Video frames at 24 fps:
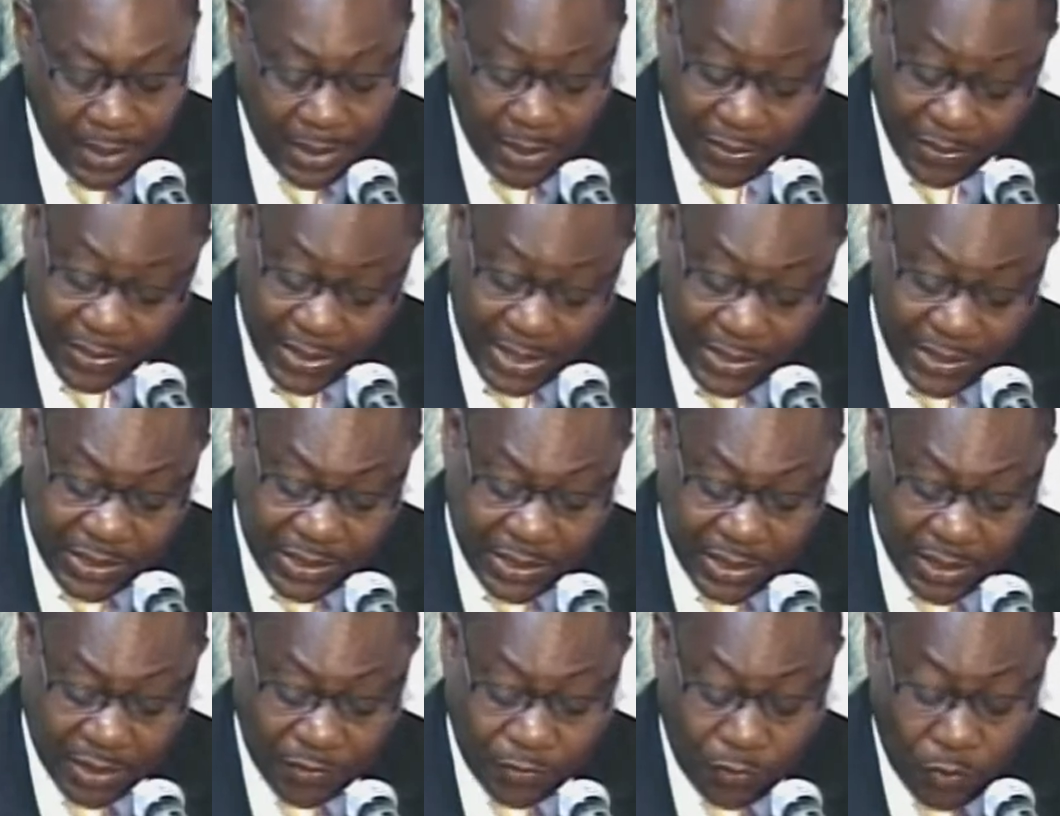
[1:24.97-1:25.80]
Thus,
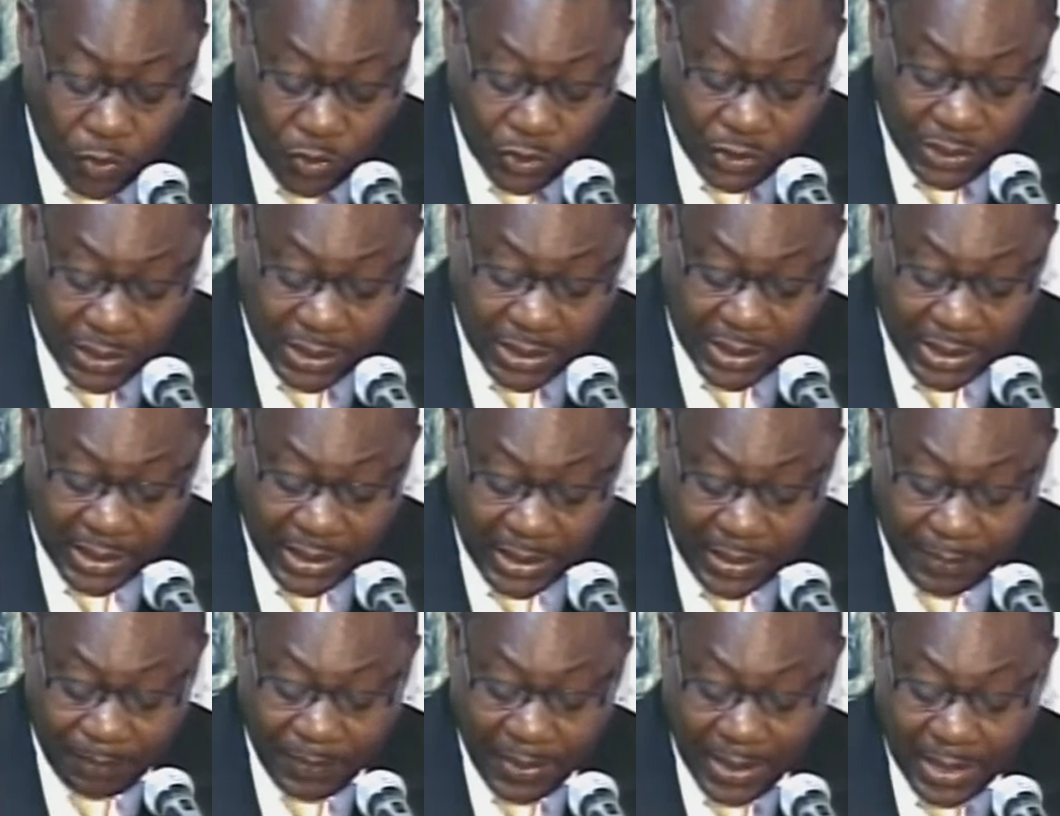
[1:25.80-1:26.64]
unfortunately,
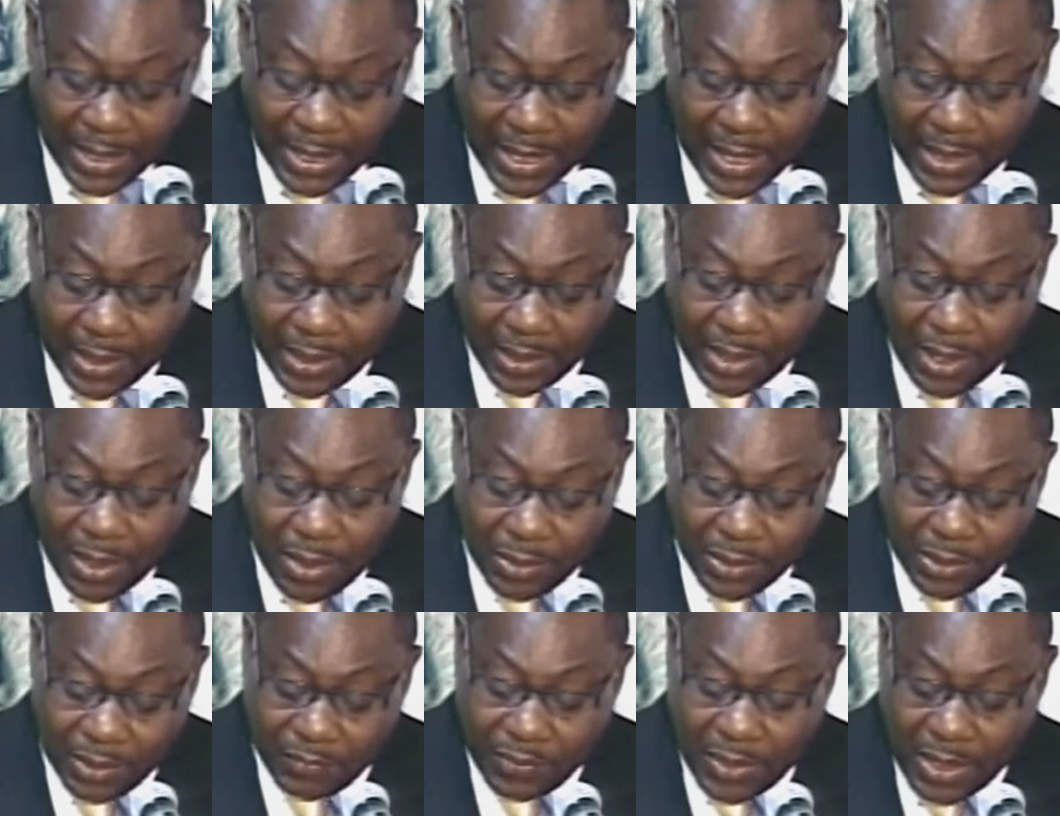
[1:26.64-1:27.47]
on
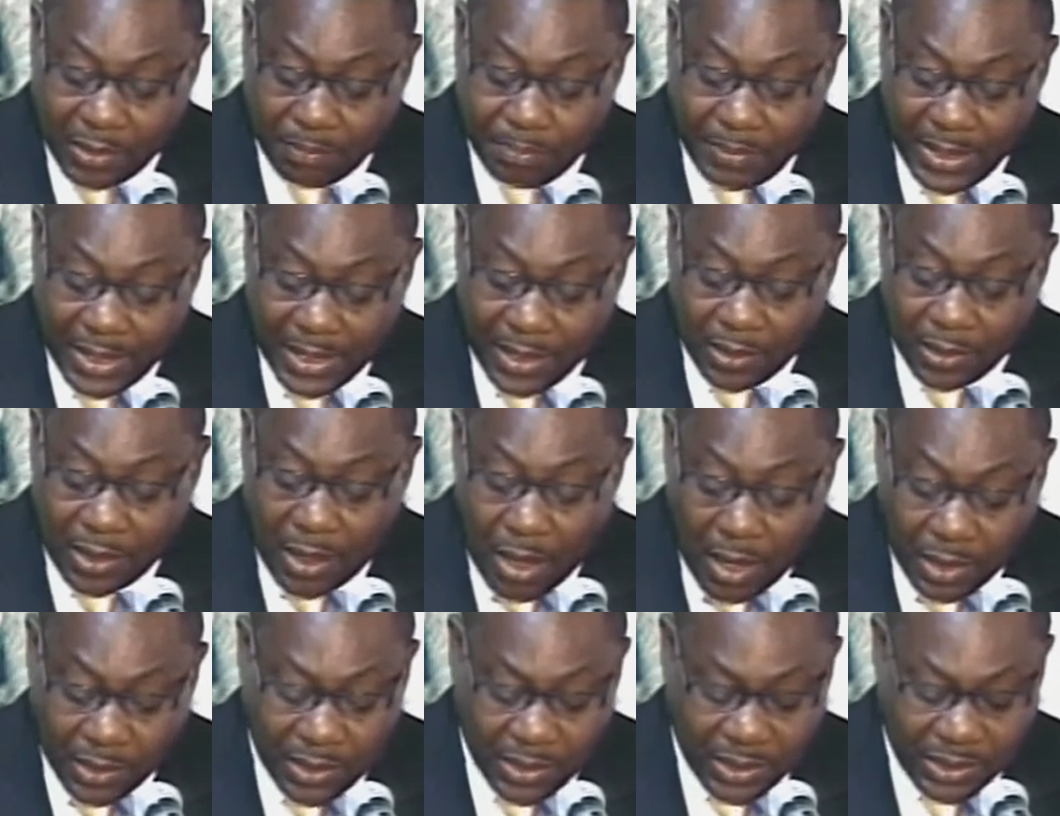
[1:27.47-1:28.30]
account of not being
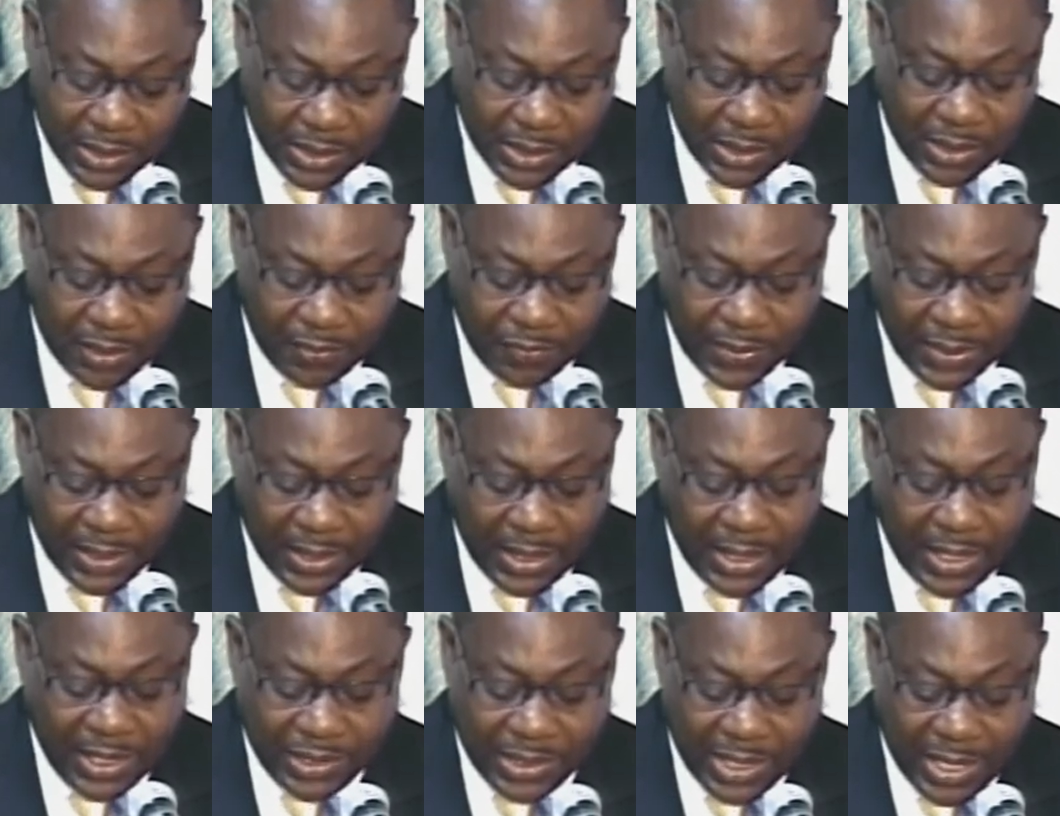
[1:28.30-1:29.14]
cognizant of their
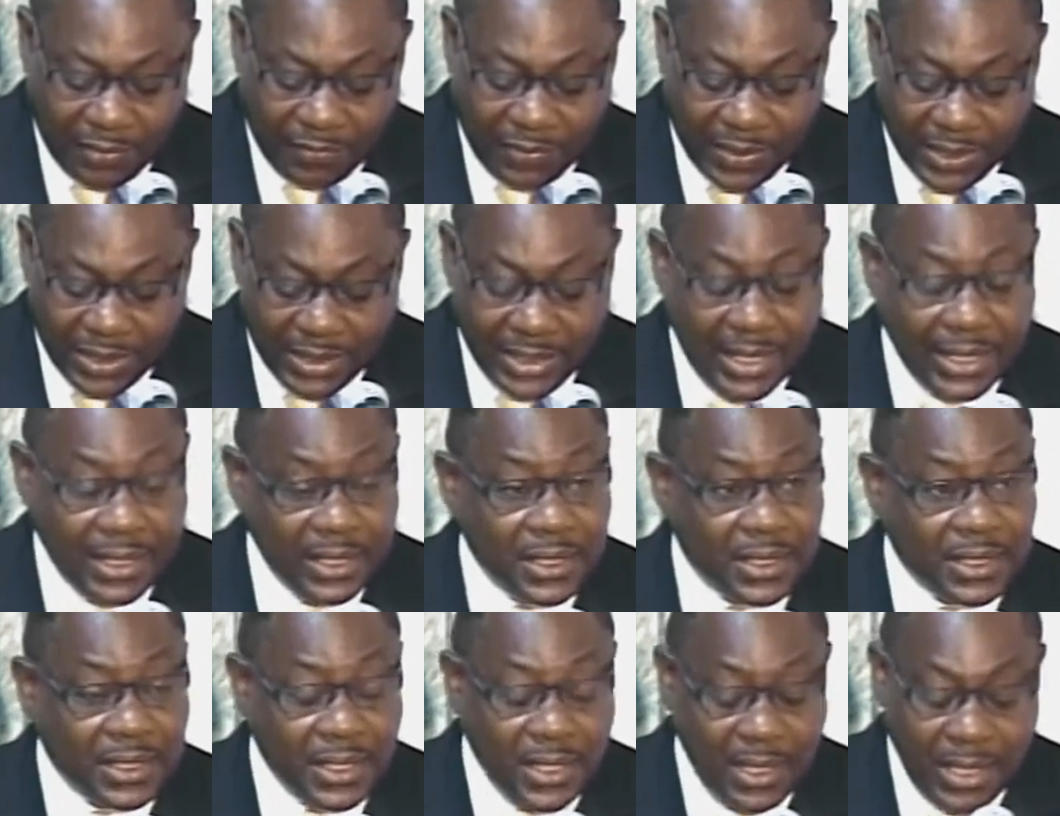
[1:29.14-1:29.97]
HIV
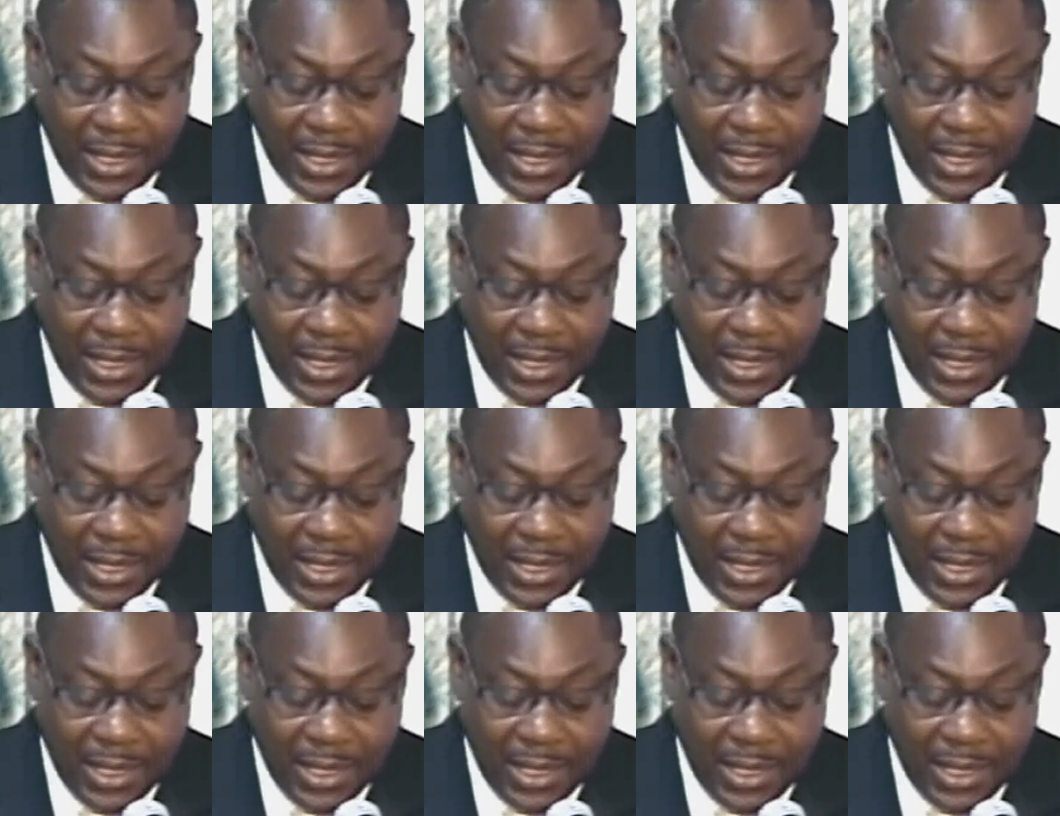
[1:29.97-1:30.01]
status,